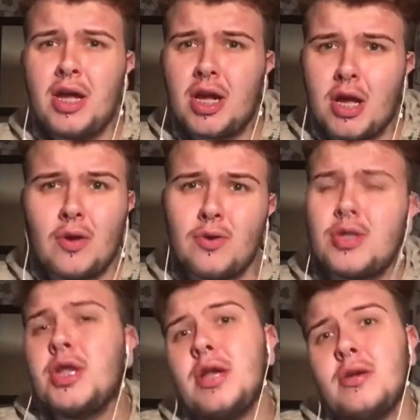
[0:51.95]

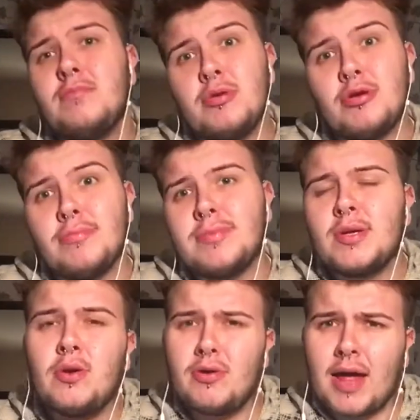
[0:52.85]
girls' boobs,
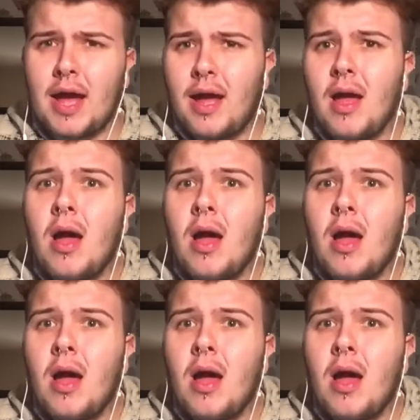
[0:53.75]
all that.